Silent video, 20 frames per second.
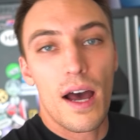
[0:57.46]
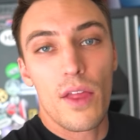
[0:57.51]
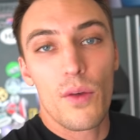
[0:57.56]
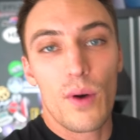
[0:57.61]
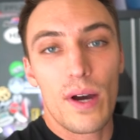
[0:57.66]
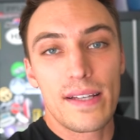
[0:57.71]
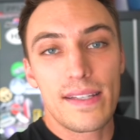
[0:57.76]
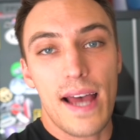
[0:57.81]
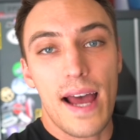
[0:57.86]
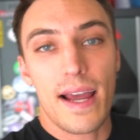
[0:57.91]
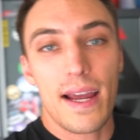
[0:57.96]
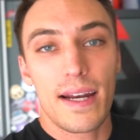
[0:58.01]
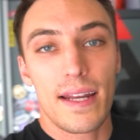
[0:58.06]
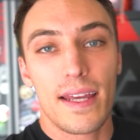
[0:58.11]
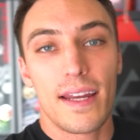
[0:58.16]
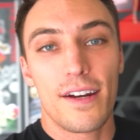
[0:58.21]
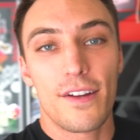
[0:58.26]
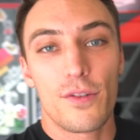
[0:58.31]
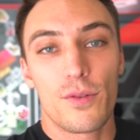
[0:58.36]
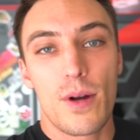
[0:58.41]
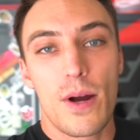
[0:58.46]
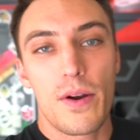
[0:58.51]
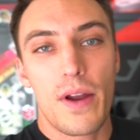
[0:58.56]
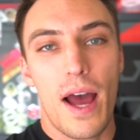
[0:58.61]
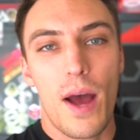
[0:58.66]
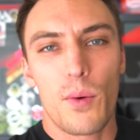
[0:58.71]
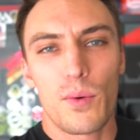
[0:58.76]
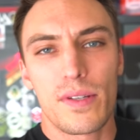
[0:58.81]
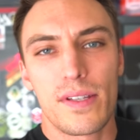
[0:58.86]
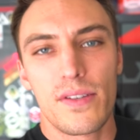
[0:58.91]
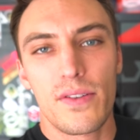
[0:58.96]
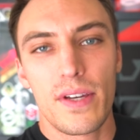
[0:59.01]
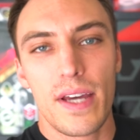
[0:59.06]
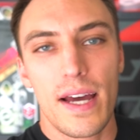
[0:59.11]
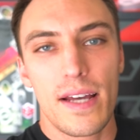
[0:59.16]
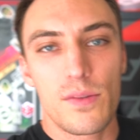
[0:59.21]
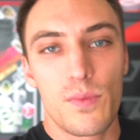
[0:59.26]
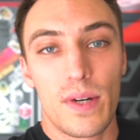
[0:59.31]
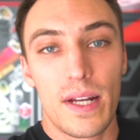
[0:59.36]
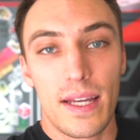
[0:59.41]
Otherwise, I gotta get on the road. I will see you
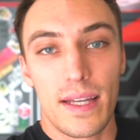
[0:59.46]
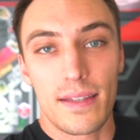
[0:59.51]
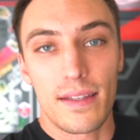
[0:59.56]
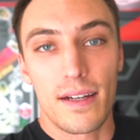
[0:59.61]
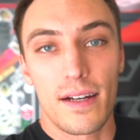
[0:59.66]
guys when I get